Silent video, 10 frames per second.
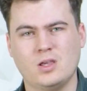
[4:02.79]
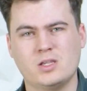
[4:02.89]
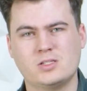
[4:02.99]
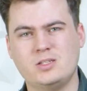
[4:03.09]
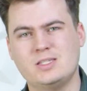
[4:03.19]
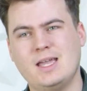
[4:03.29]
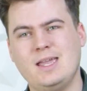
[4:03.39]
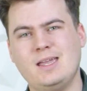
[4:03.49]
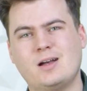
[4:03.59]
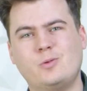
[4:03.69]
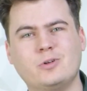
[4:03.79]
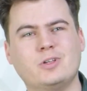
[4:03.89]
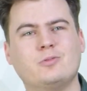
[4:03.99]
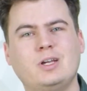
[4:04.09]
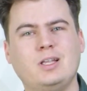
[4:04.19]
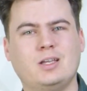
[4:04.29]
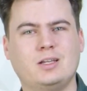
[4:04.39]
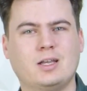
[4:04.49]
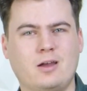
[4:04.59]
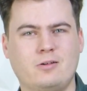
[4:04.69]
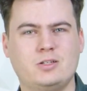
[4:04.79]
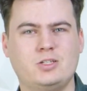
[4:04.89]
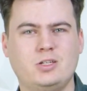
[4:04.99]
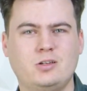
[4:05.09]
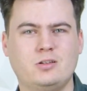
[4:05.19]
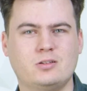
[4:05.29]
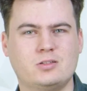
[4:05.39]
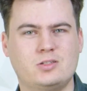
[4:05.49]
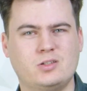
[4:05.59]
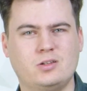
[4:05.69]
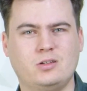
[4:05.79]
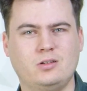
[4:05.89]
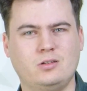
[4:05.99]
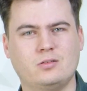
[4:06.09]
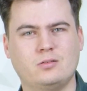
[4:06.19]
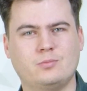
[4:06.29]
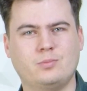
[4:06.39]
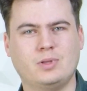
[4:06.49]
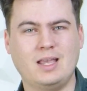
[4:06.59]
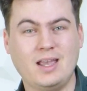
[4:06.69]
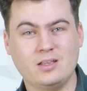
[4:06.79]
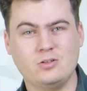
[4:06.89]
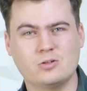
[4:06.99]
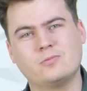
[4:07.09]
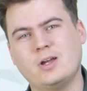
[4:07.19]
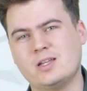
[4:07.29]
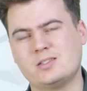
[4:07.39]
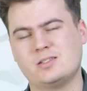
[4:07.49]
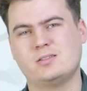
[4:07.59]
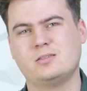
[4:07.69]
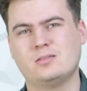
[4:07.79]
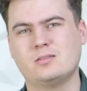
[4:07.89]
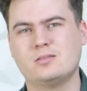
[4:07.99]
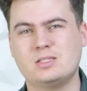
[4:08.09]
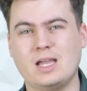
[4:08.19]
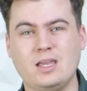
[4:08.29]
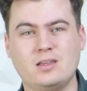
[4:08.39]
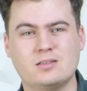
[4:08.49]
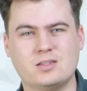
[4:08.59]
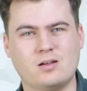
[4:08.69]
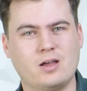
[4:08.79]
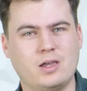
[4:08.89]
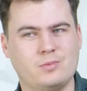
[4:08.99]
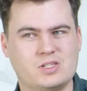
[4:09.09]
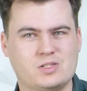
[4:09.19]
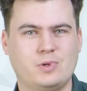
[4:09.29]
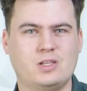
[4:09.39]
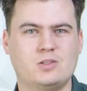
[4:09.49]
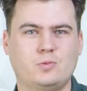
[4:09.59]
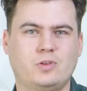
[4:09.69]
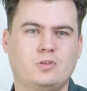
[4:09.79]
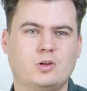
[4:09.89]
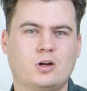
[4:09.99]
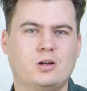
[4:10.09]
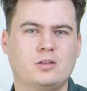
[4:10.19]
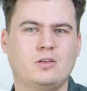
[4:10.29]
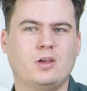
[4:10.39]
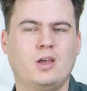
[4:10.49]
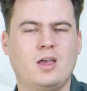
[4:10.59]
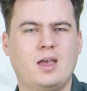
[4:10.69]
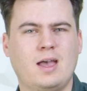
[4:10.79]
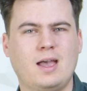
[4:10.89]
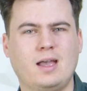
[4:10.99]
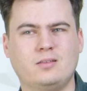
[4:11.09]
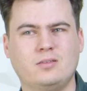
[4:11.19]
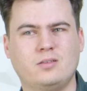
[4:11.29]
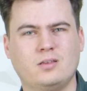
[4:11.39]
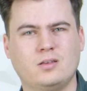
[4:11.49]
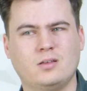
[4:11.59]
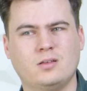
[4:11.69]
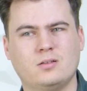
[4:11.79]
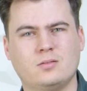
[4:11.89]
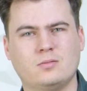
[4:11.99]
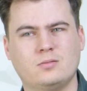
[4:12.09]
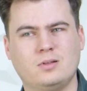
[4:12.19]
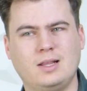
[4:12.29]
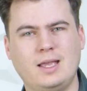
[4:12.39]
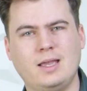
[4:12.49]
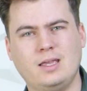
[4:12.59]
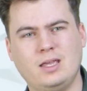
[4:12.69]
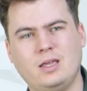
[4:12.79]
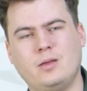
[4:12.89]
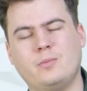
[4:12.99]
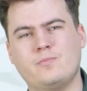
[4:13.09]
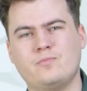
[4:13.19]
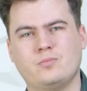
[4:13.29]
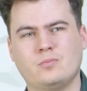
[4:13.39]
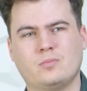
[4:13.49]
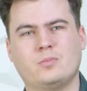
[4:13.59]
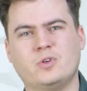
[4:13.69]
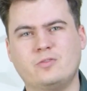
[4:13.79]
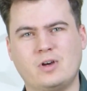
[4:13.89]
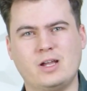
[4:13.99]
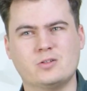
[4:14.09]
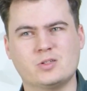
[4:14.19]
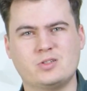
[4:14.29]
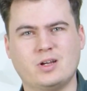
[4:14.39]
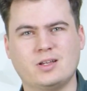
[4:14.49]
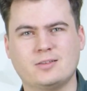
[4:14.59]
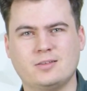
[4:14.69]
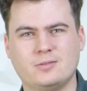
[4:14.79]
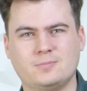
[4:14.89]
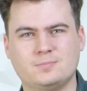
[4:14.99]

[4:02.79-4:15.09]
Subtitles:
So today, I want to really encourage you to plan your rest. Take time to spend with God and let him provide your strength.